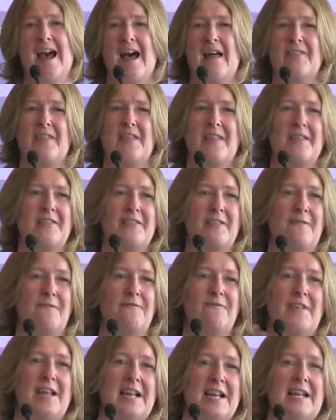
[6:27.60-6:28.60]
And the
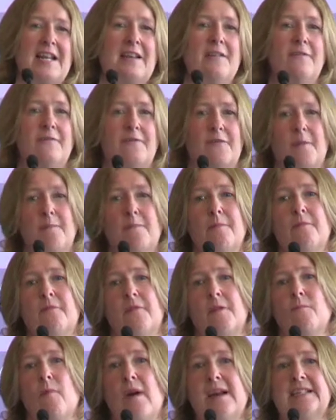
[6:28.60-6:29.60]
feeling
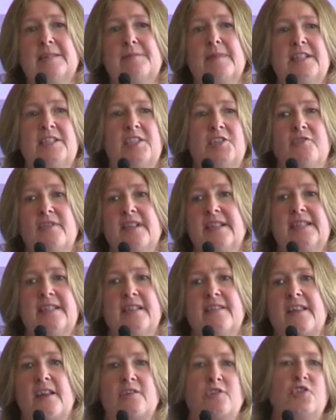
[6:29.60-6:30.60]
from Westminster is
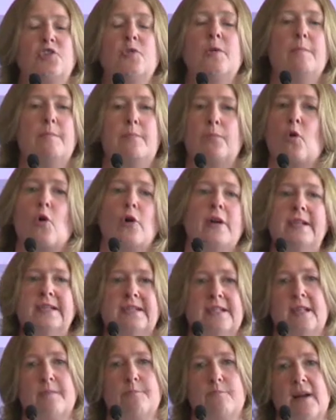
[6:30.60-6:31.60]
that they're too embroiled
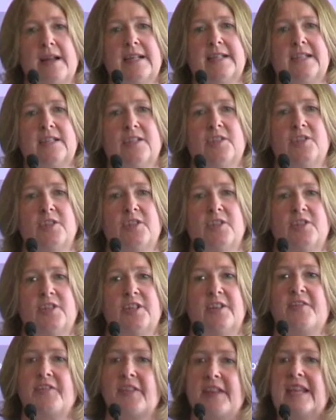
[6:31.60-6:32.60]
in the Brexit
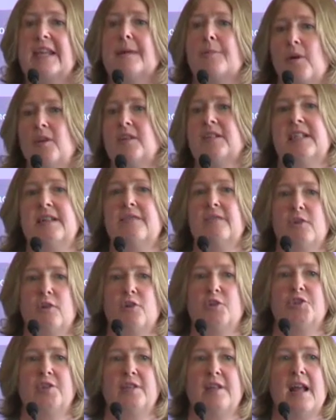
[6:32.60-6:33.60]
to think about
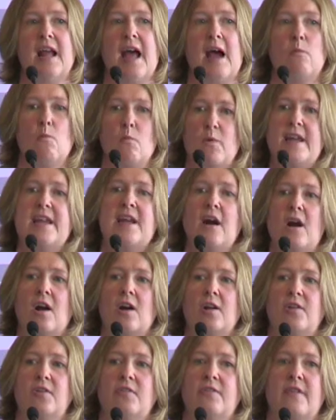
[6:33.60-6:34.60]
devolution. And we
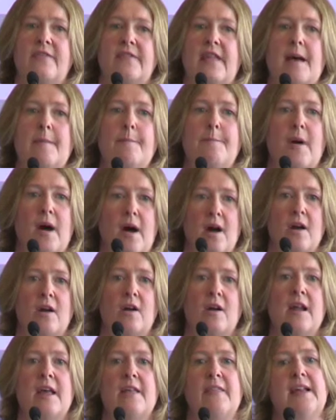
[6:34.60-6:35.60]
argue that
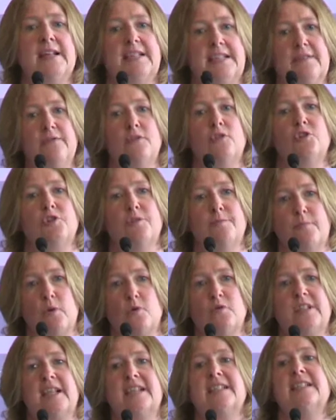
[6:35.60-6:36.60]
that devolution
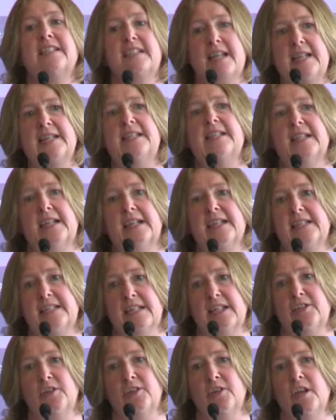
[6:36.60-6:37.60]
process needs to
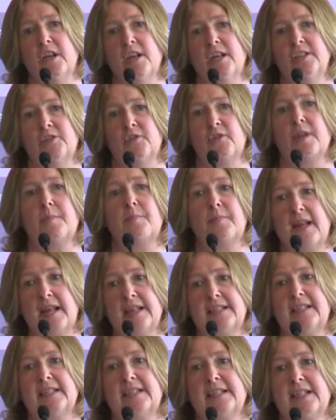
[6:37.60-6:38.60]
continue so that
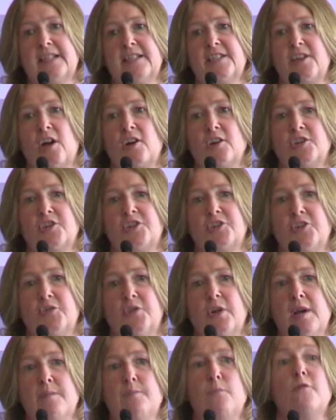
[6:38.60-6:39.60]
places can start to
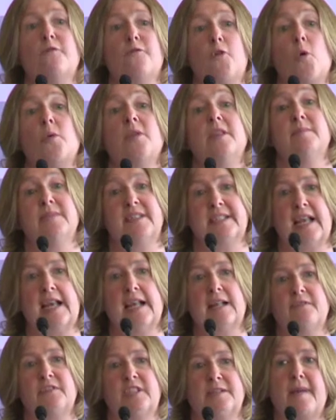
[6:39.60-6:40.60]
move forward
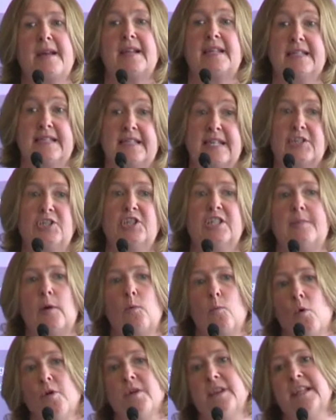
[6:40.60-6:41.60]
themselves to make decisions
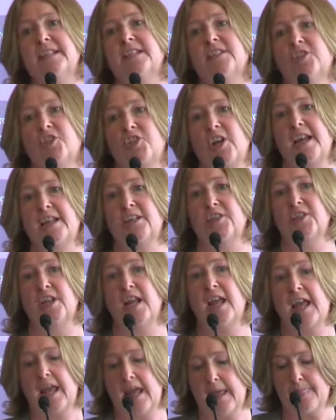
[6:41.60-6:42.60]
about what needs to change
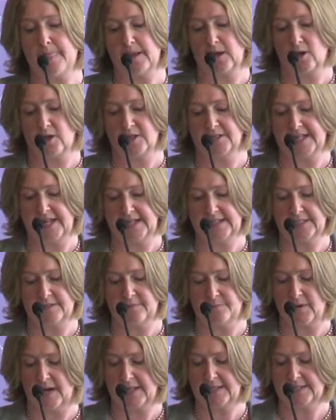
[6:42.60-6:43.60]
in the context
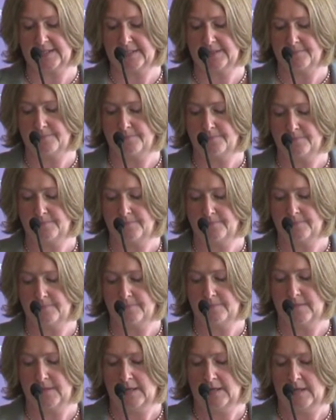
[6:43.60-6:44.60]
of Brexit.
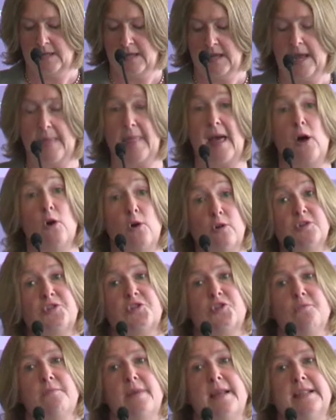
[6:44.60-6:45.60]
And that
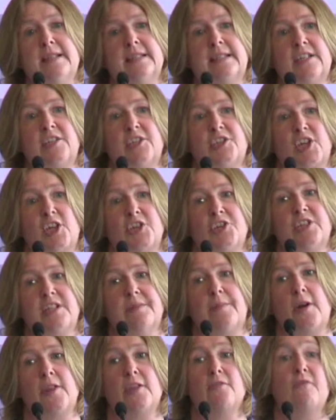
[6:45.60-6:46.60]
also means a discussion
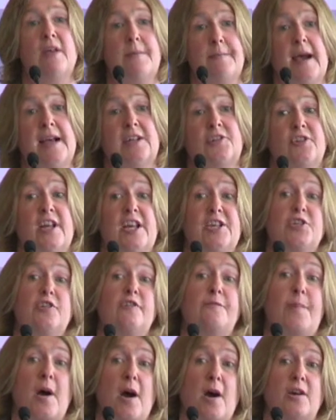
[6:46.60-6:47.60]
about the repatriation
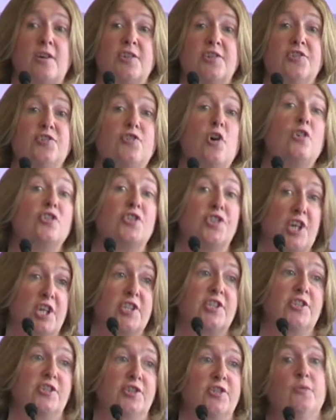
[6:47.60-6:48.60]
of powers, not
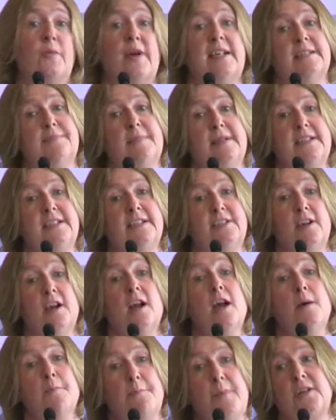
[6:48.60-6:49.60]
just to Westminster,
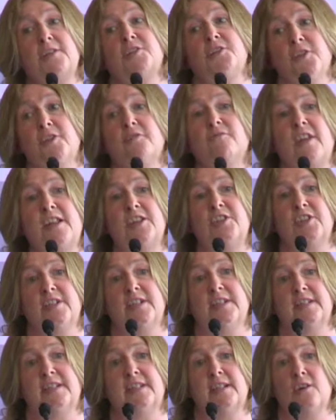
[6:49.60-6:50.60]
but to the
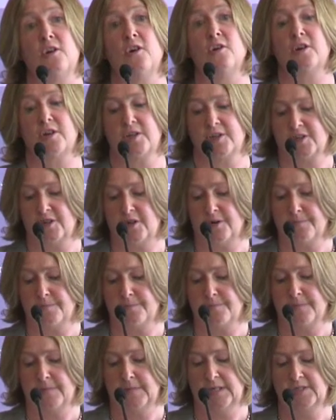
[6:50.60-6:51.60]
regions longer term.
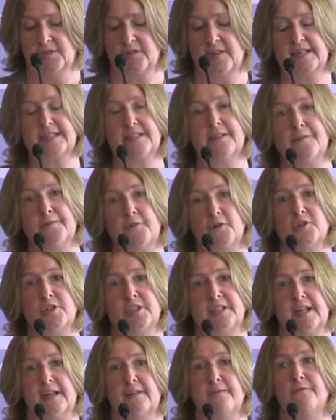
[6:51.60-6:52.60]
So that's the
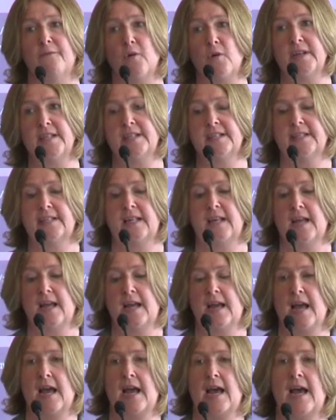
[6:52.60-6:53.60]
first thing, voice
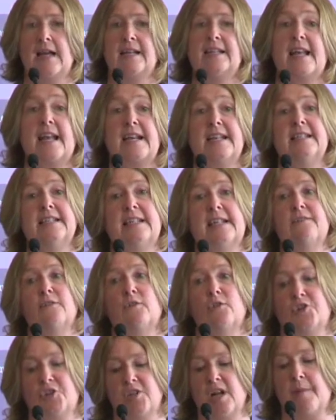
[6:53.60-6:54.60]
and getting
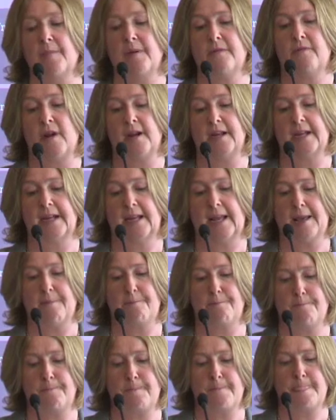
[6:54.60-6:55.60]
devolution up and running
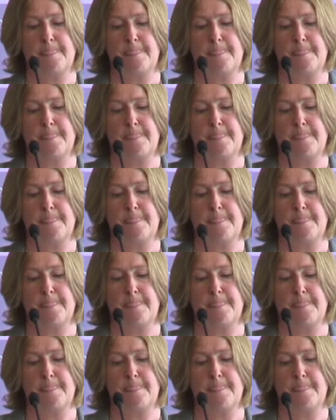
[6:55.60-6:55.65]
again.